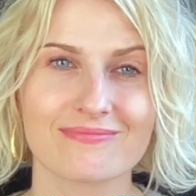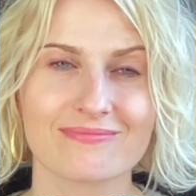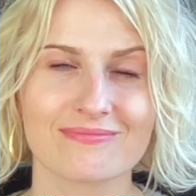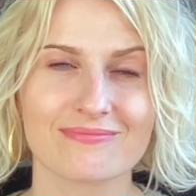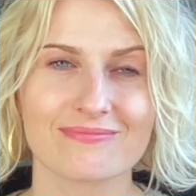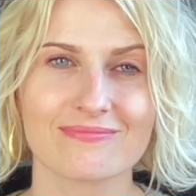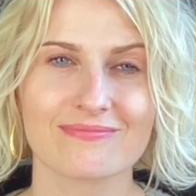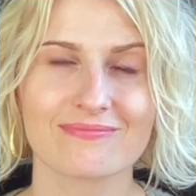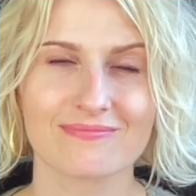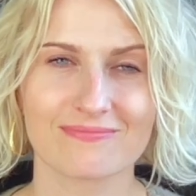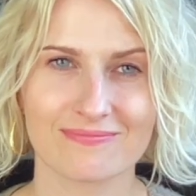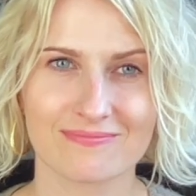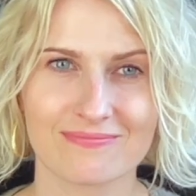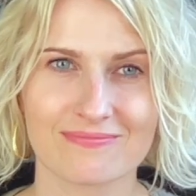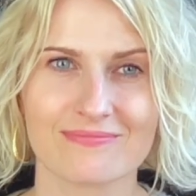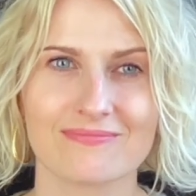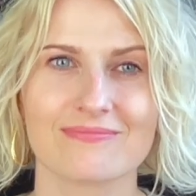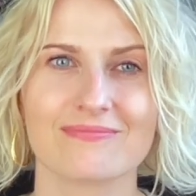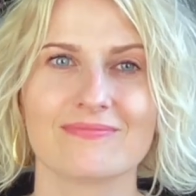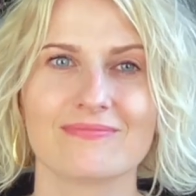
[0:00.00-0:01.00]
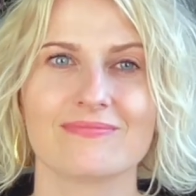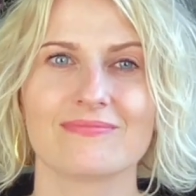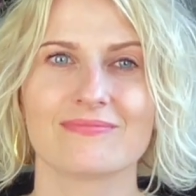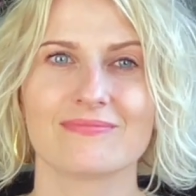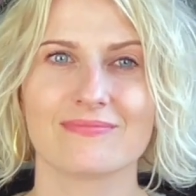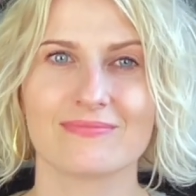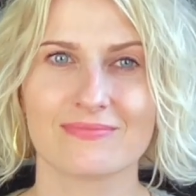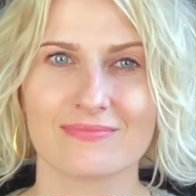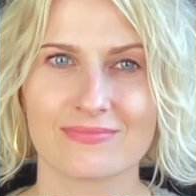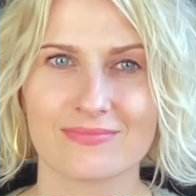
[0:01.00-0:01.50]

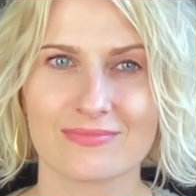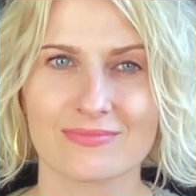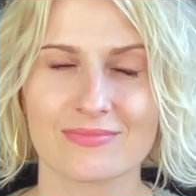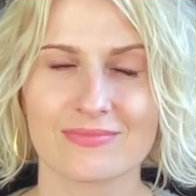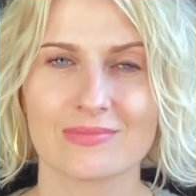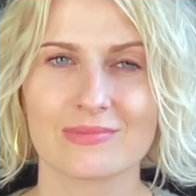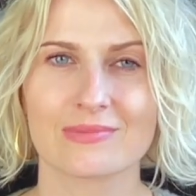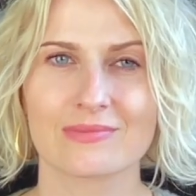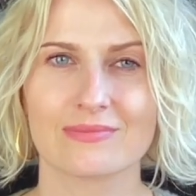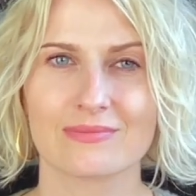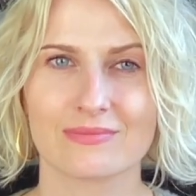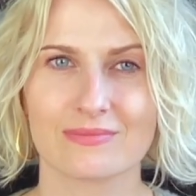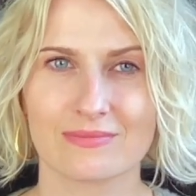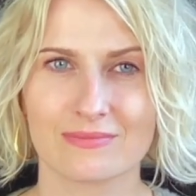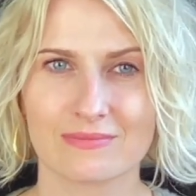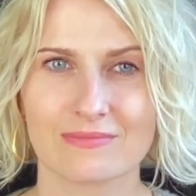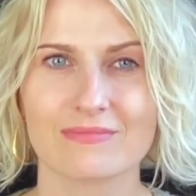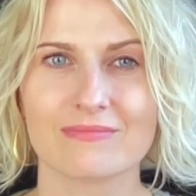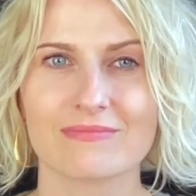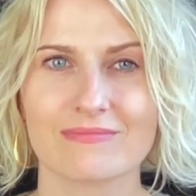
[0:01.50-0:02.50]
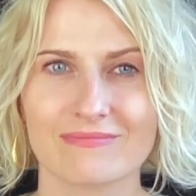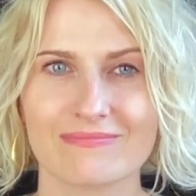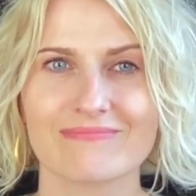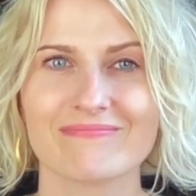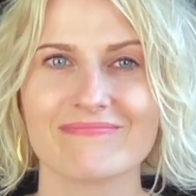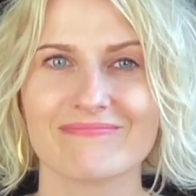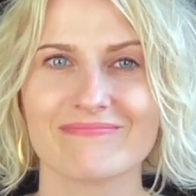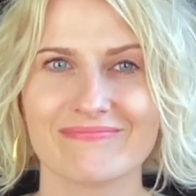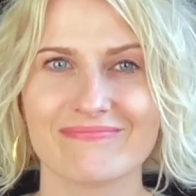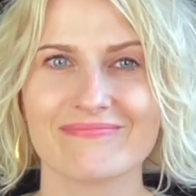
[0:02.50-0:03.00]

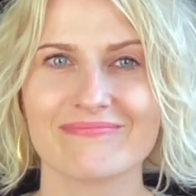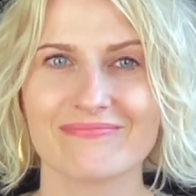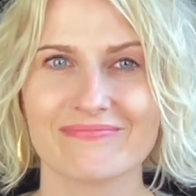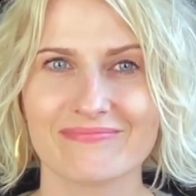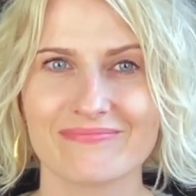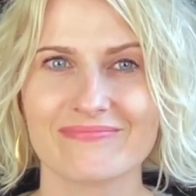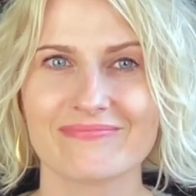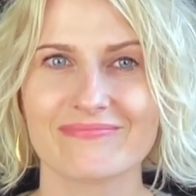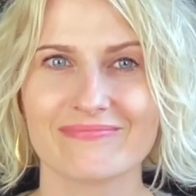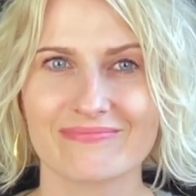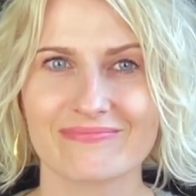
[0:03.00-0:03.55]
(not speaking)